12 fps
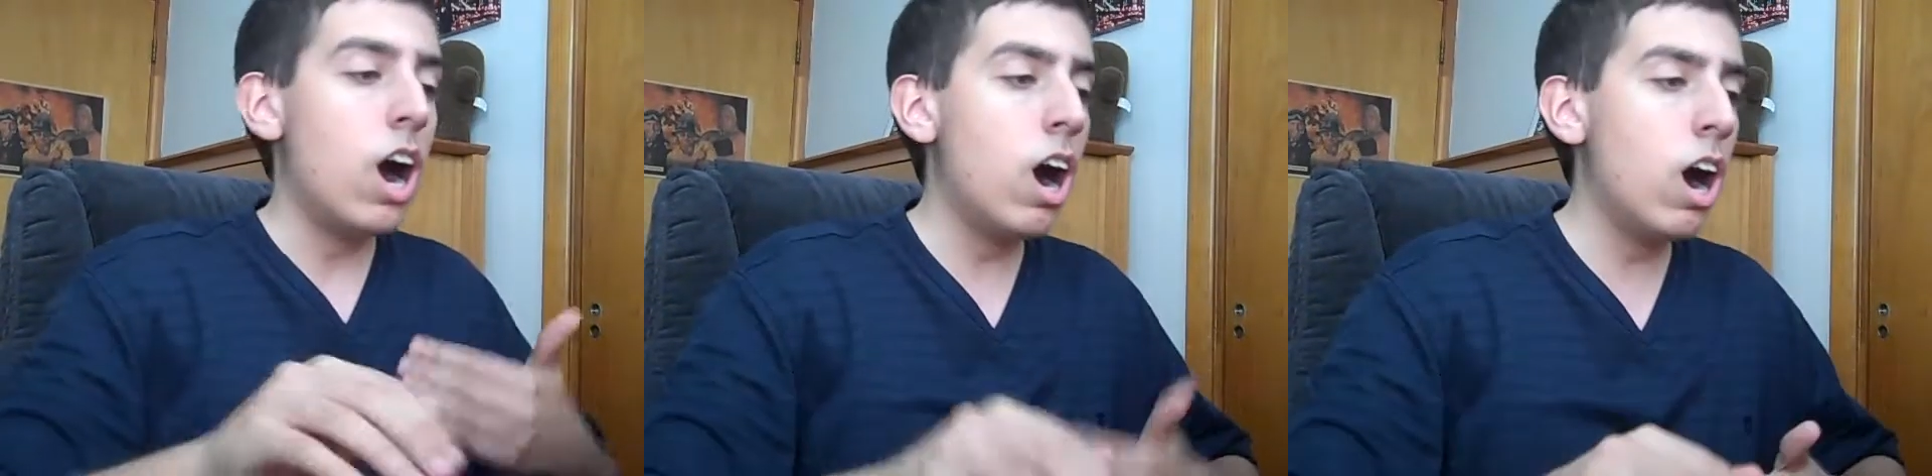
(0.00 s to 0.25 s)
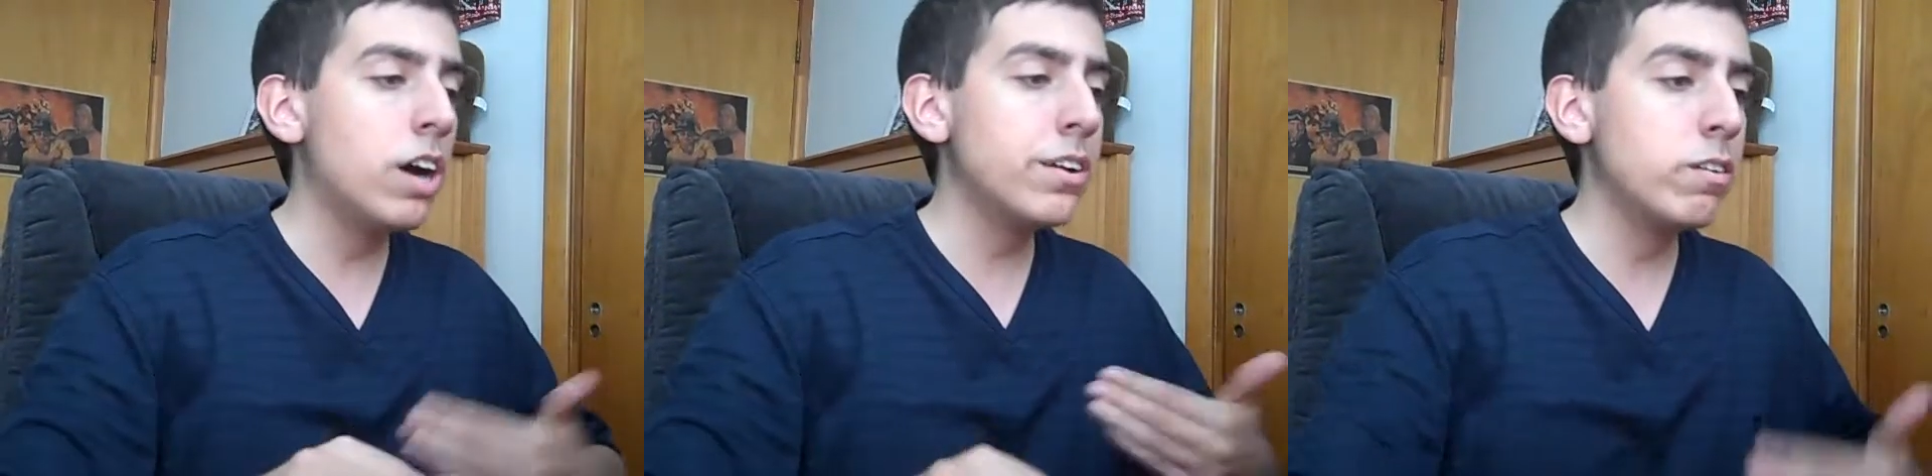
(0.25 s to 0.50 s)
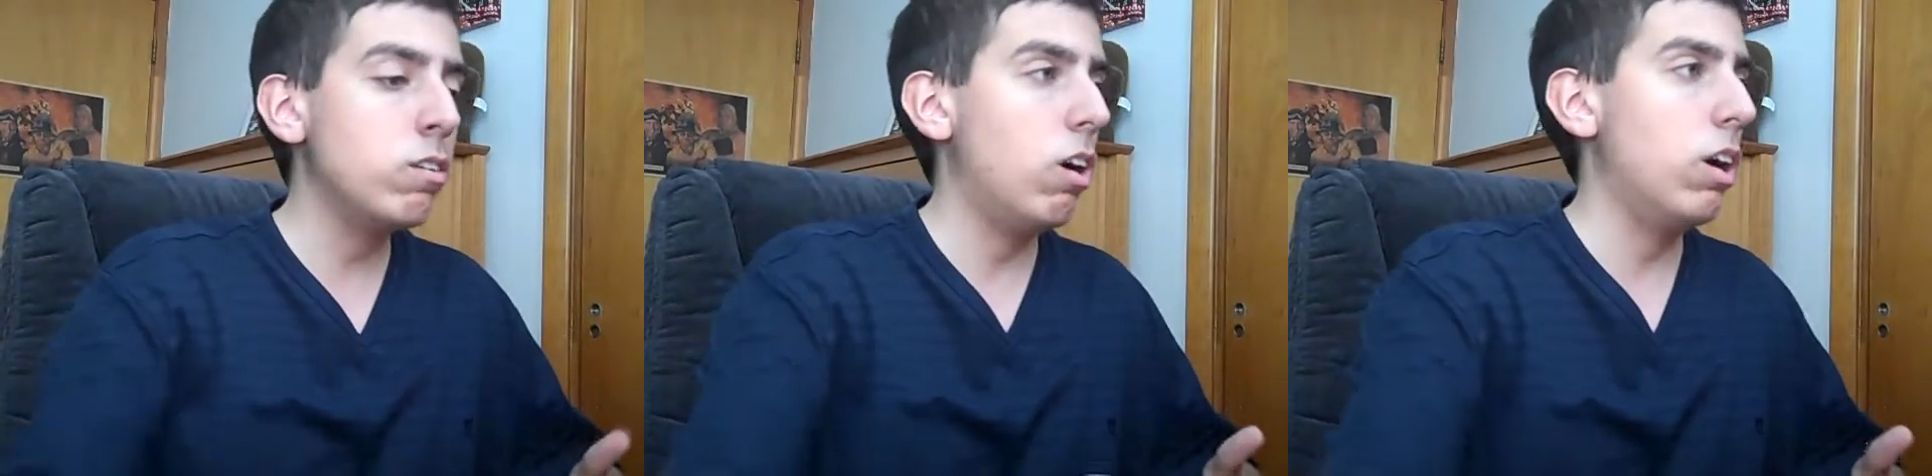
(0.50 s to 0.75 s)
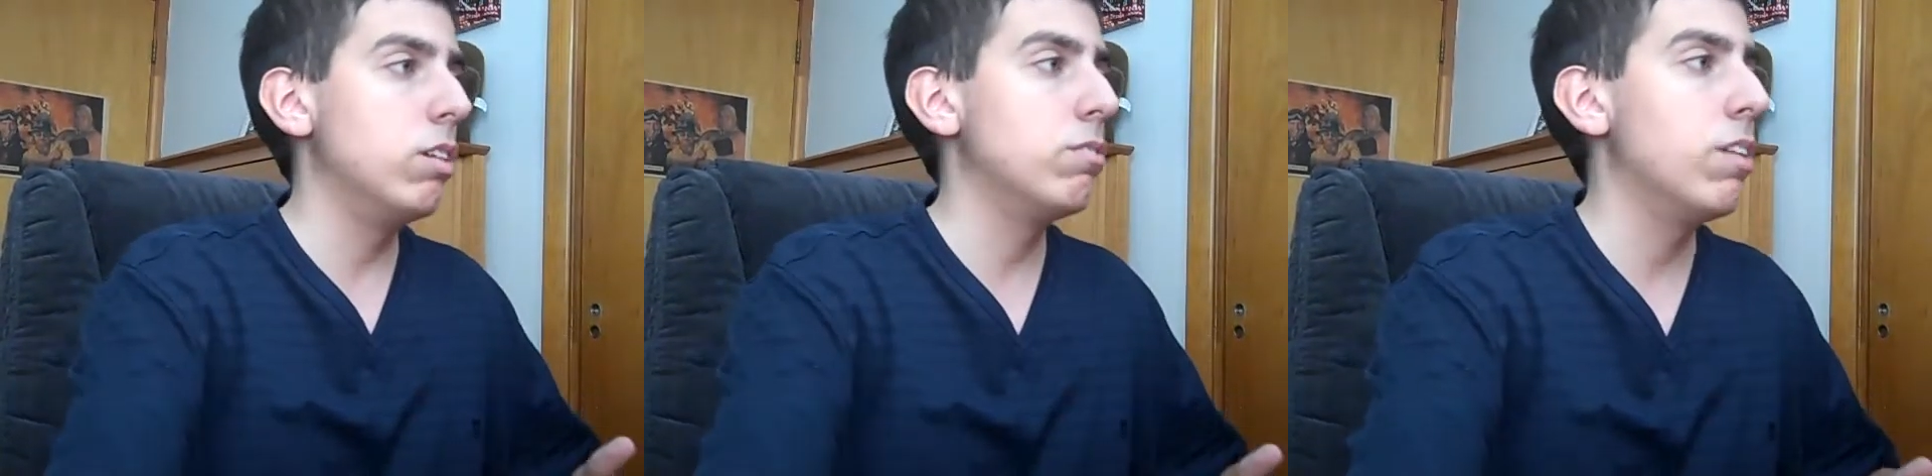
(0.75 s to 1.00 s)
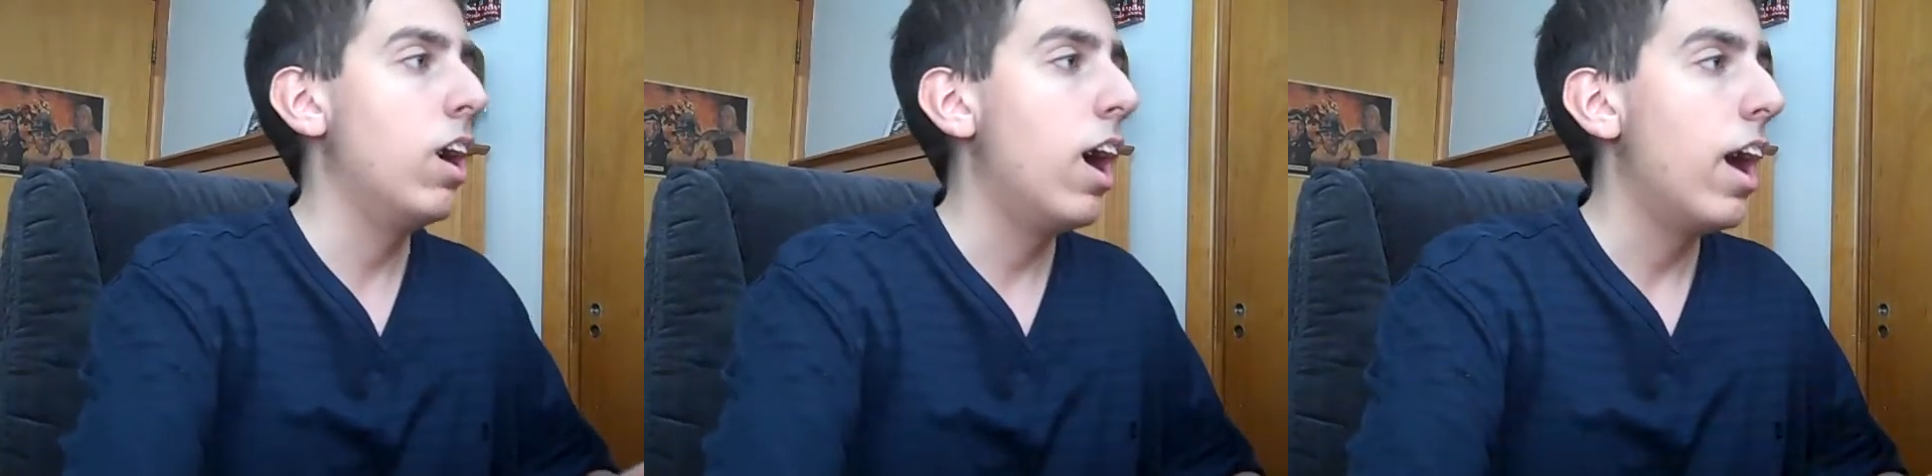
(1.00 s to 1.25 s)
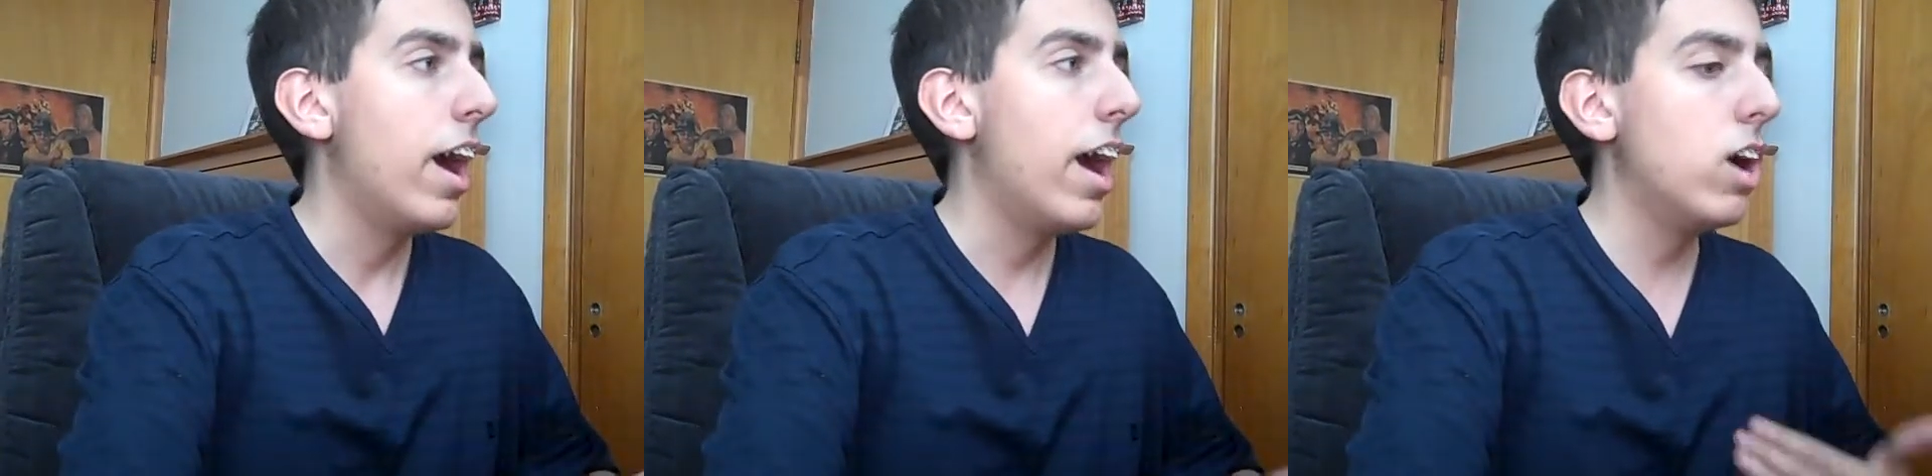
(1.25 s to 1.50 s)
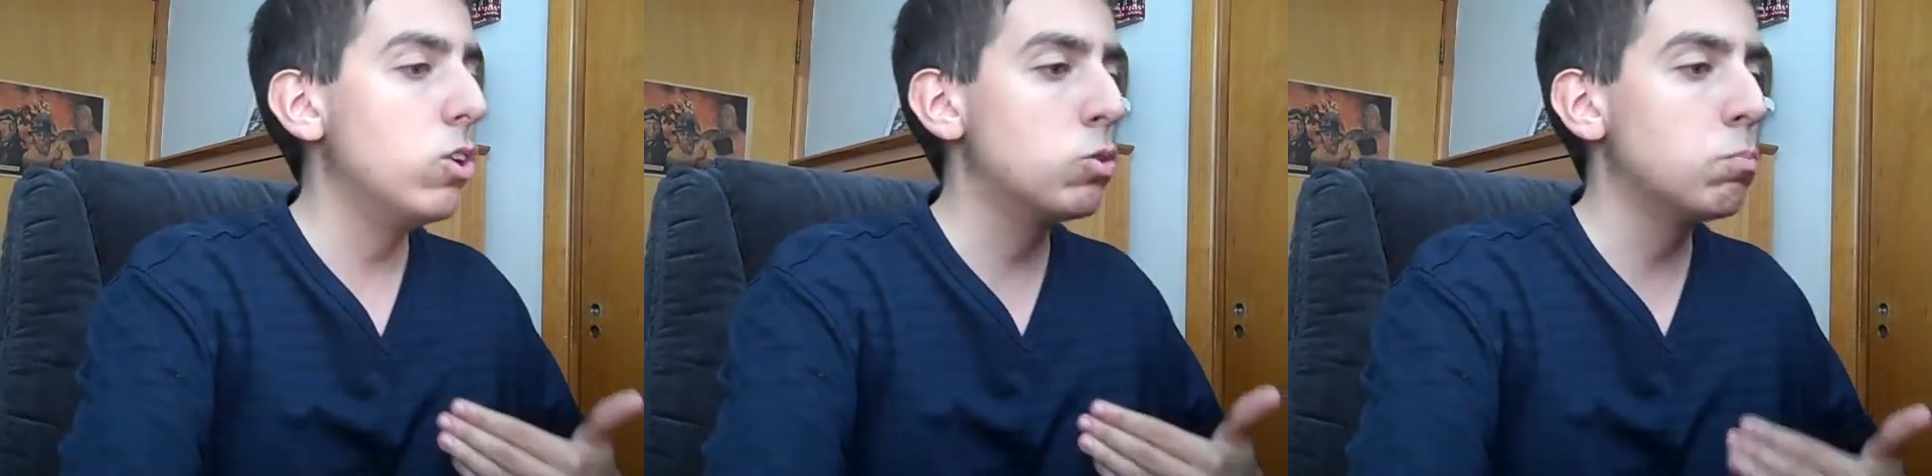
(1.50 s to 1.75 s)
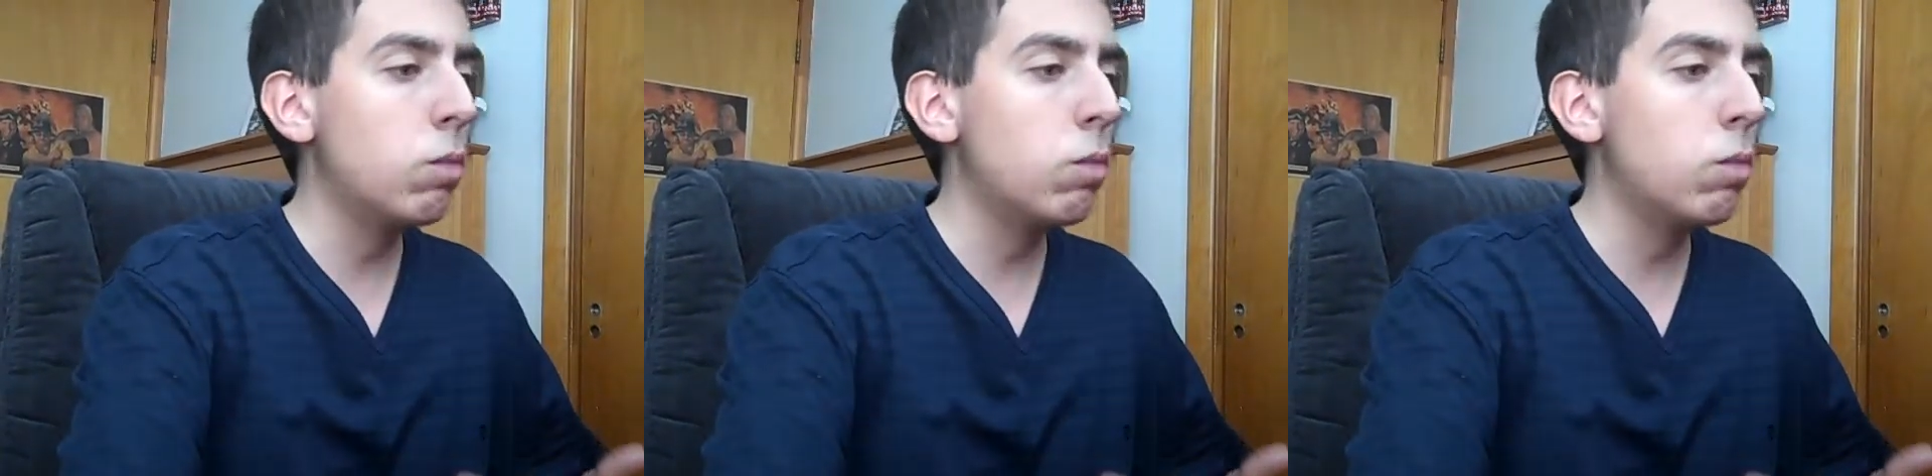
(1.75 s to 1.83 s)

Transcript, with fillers: OnLive has